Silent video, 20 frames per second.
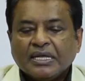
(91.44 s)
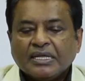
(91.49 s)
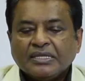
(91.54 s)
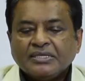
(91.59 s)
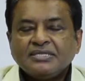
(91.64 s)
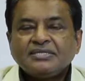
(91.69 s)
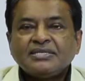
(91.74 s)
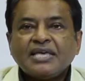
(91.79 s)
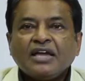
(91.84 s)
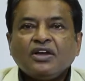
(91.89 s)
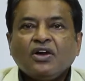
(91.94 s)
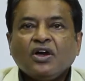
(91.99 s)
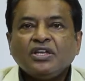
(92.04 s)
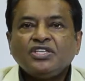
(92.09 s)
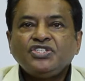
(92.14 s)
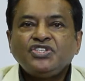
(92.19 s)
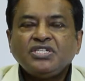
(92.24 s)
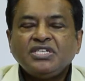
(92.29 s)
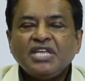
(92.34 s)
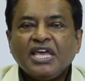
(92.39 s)
The
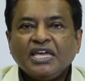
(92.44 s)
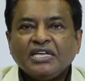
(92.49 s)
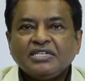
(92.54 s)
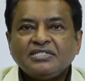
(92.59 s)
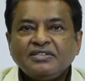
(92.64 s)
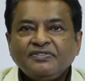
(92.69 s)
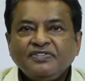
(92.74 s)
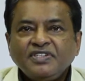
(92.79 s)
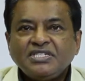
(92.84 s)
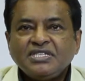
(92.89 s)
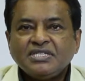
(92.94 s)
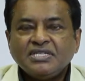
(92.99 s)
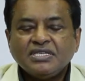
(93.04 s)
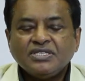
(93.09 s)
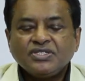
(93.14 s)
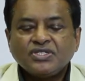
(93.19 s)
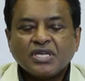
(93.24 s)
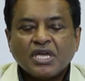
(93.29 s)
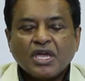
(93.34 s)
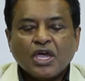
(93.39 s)
Psychology Day
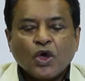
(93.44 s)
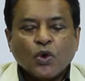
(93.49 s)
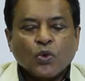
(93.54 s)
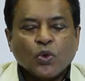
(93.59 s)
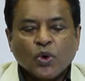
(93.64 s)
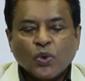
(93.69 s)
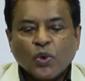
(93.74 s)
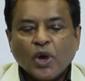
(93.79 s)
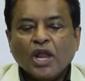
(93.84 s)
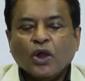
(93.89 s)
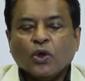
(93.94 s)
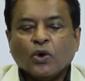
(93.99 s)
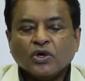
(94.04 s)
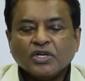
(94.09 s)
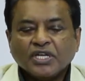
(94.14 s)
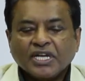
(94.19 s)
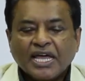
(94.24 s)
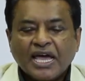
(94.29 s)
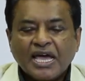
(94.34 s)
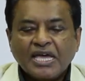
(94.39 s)
activities were well
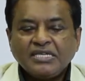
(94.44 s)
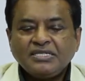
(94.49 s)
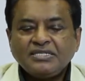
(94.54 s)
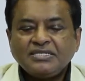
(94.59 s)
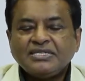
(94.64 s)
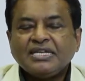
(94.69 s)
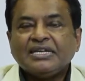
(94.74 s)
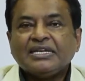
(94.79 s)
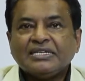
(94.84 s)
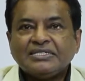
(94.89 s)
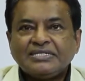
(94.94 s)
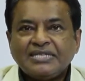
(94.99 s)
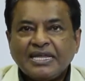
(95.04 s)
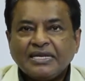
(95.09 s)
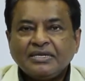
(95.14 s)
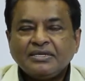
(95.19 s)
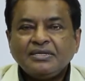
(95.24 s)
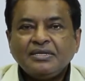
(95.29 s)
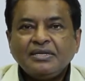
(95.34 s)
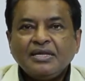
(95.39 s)
organized and
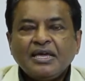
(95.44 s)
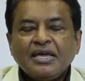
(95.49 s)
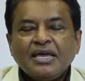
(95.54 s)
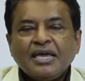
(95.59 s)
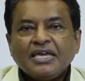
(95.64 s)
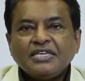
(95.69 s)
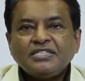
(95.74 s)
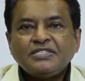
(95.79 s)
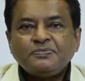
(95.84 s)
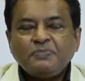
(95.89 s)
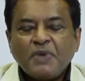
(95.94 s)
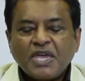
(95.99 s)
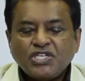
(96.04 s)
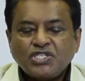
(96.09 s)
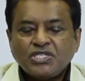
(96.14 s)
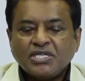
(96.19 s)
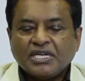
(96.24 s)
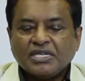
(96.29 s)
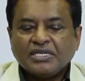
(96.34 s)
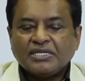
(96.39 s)
attended,
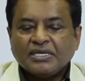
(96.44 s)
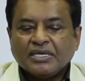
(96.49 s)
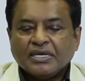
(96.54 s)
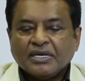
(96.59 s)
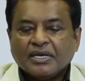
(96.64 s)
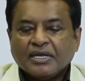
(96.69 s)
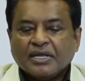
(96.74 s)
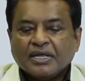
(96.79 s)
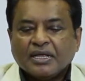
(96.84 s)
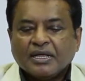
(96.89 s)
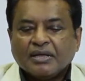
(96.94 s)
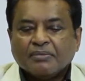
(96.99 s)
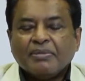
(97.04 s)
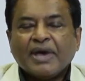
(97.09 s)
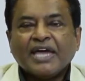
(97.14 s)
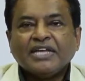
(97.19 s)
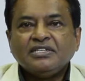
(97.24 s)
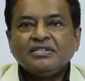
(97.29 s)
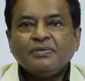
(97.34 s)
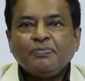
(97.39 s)
especially
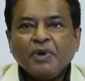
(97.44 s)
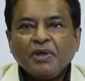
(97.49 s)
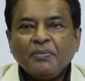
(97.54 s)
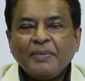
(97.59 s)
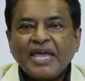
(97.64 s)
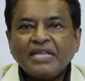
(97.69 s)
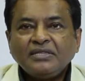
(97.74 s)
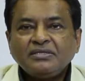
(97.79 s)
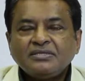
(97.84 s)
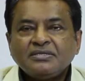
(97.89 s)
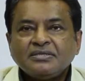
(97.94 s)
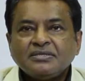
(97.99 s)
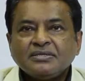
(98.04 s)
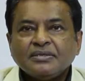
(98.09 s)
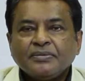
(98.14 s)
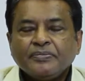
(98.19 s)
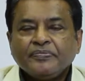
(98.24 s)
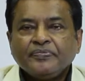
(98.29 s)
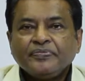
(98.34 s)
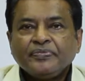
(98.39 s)
by diplomats
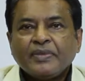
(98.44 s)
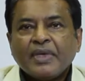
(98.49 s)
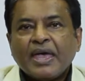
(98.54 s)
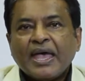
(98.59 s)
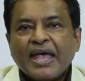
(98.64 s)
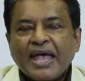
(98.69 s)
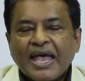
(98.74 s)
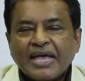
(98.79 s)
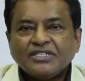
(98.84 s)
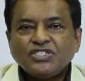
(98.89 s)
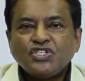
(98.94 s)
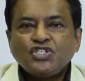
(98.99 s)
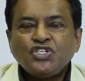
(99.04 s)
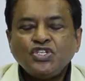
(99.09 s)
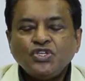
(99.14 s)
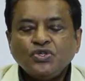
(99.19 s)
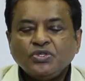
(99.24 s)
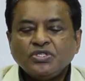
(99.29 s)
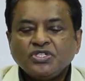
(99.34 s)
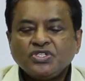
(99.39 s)
and
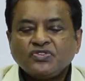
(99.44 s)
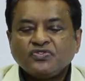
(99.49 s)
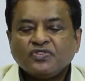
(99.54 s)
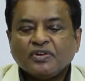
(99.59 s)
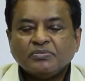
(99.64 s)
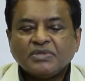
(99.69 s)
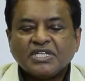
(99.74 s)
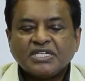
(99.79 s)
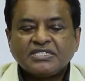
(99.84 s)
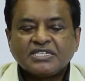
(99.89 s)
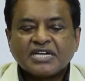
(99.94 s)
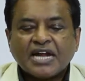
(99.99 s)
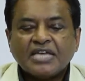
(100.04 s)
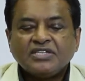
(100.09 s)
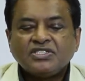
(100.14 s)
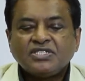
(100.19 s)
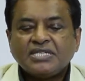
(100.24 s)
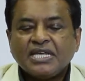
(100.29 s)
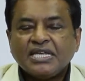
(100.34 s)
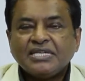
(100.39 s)
students from the
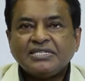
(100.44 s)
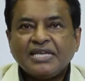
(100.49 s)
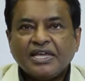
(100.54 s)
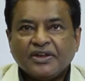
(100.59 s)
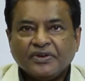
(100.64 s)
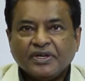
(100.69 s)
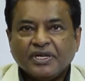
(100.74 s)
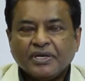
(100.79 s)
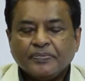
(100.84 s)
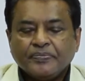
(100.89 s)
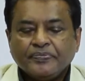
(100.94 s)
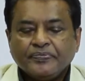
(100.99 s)
tri-state area.